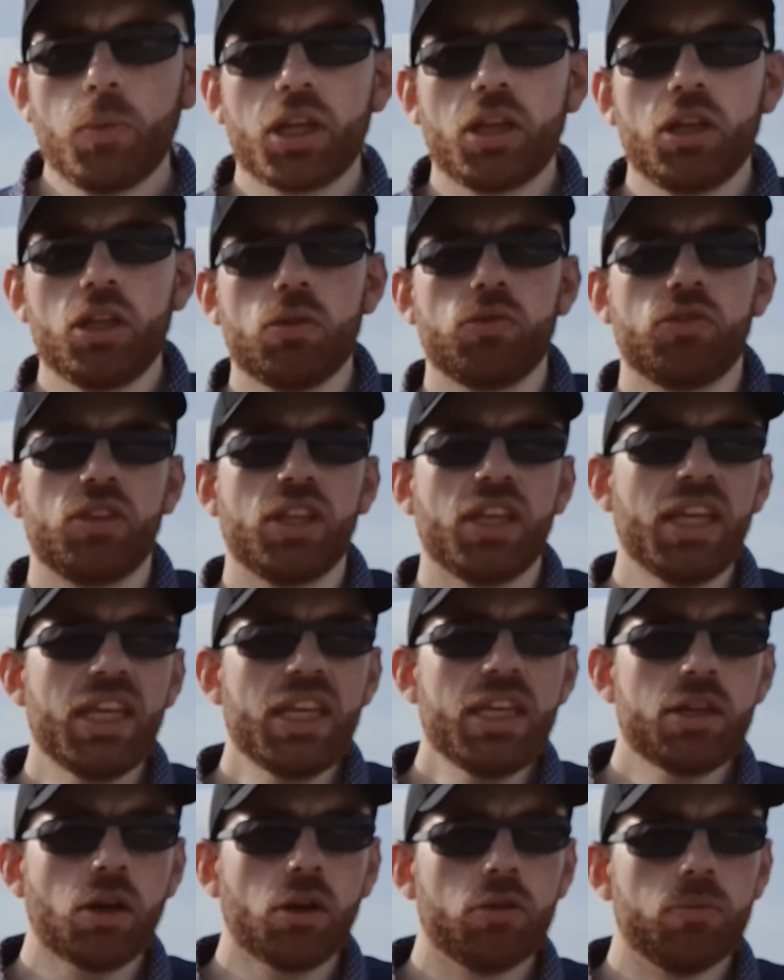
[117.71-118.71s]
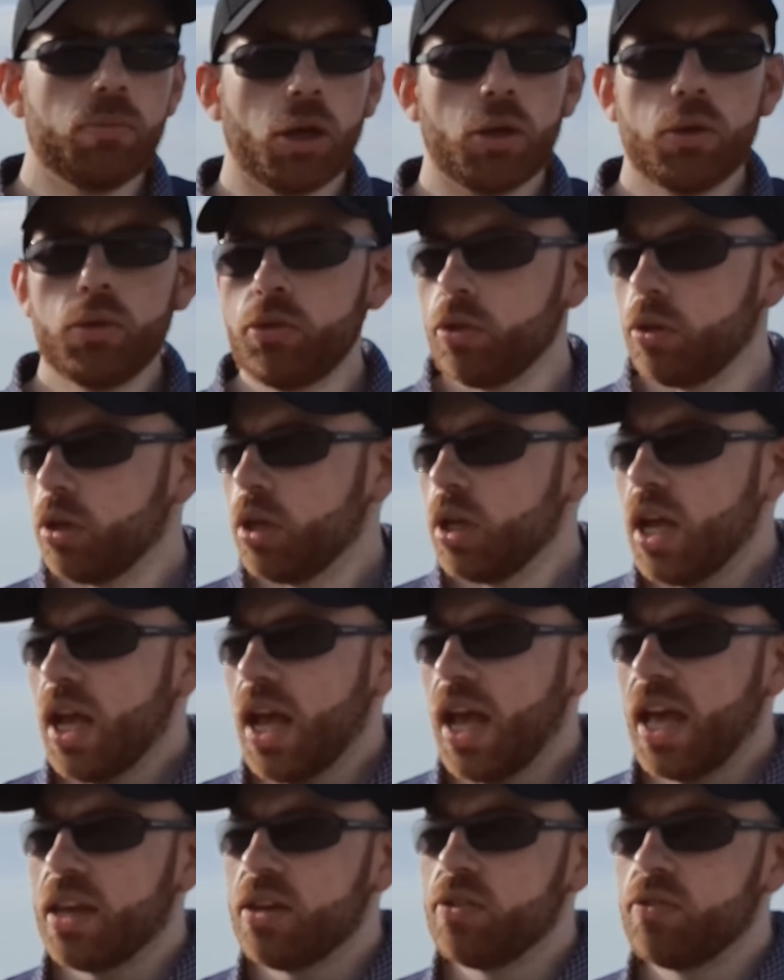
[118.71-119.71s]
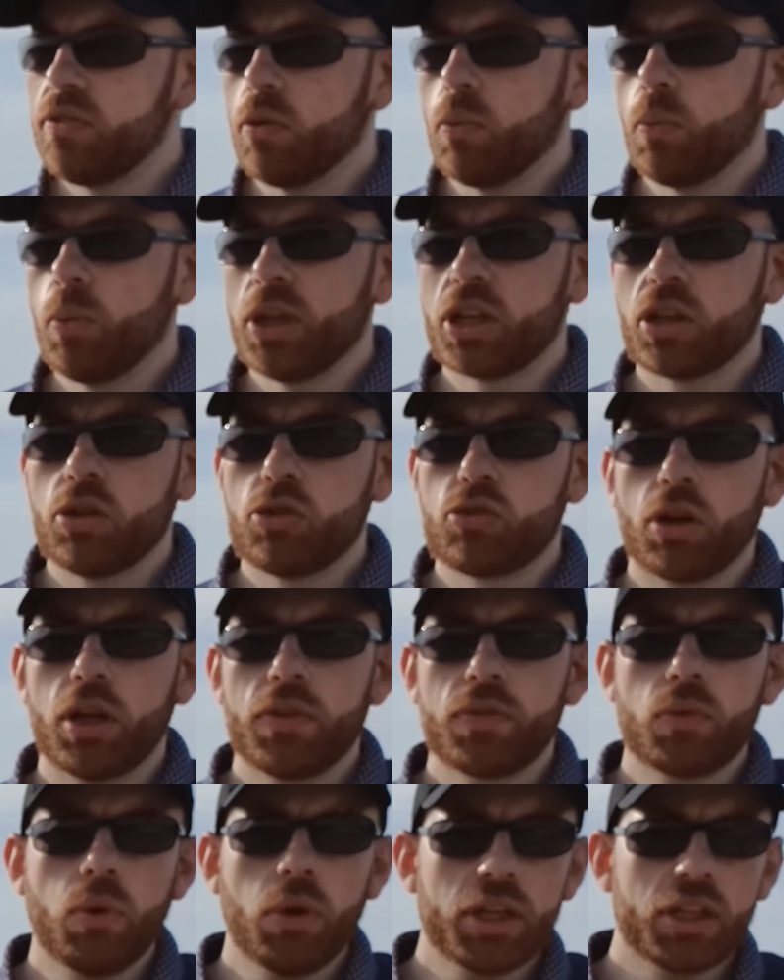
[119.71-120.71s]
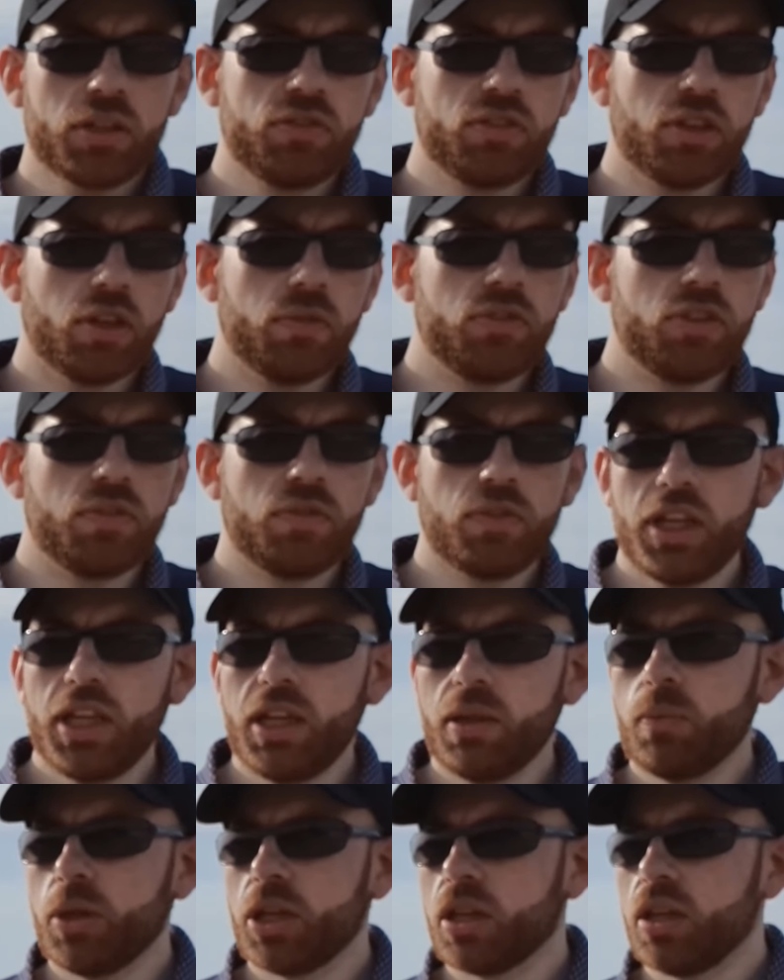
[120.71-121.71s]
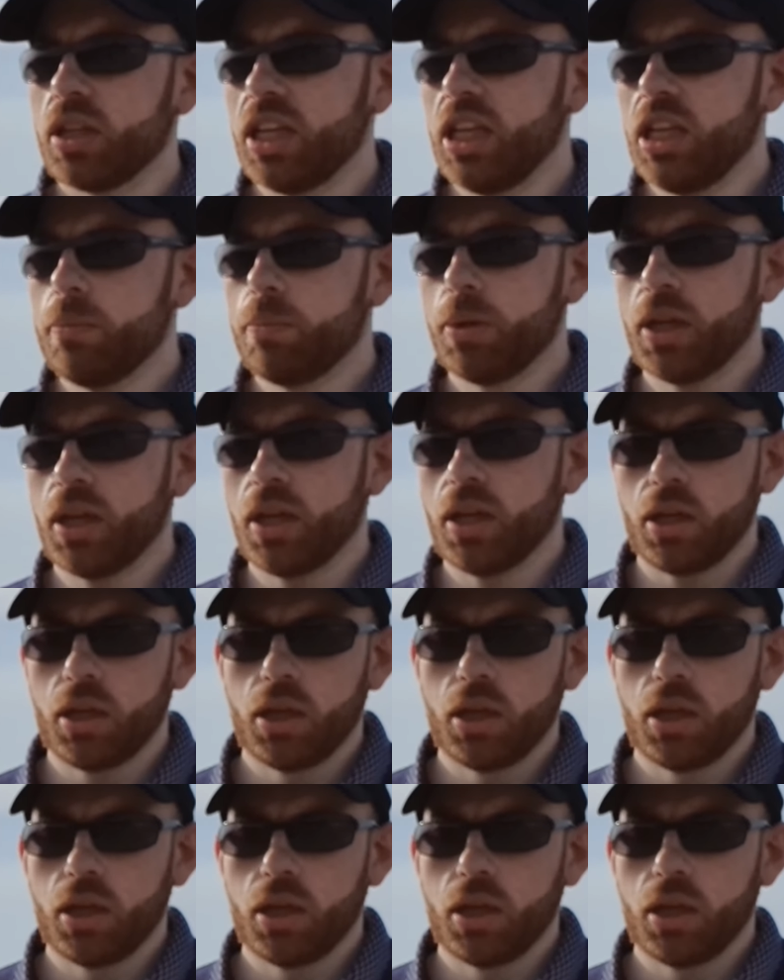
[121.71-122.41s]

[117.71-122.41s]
going to use the eco mode and we're going to drive quite conservatively. We're going to keep it,